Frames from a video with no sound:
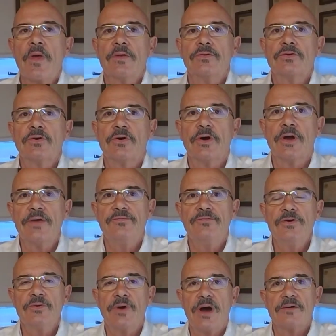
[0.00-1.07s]
So if
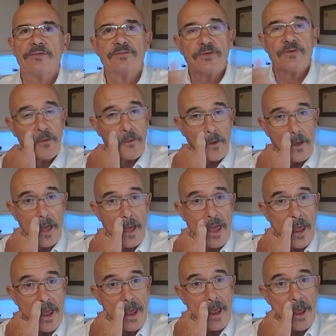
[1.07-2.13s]
you have
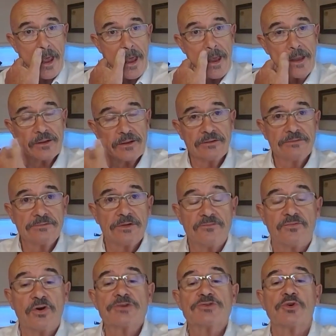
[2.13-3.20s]
a
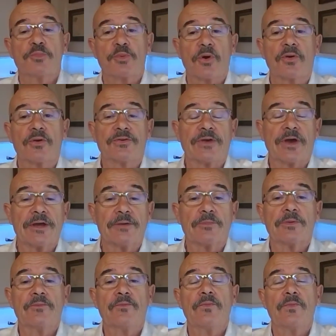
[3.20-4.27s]
virtual prototype,
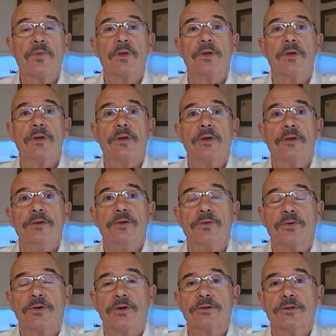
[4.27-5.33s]
you
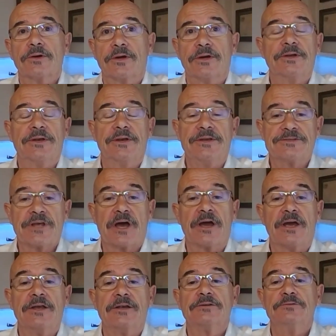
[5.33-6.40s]
can look at a
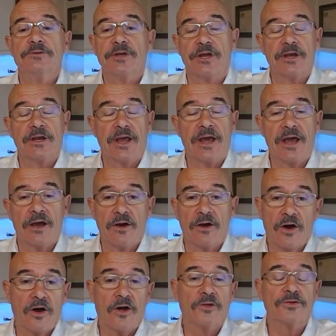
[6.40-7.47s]
design, you can get
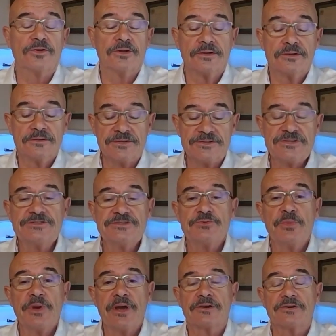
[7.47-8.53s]
all the decision
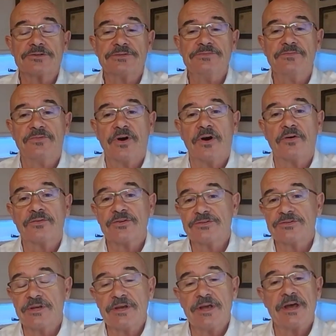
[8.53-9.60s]
makers involved to
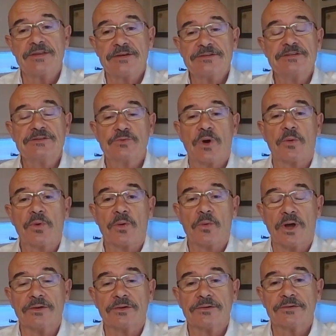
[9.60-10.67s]
say, yeah, this is what we
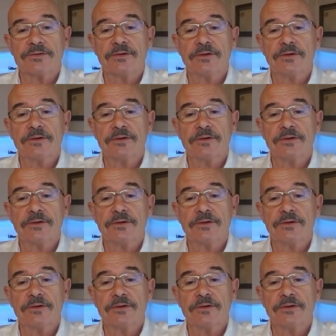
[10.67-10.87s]
want.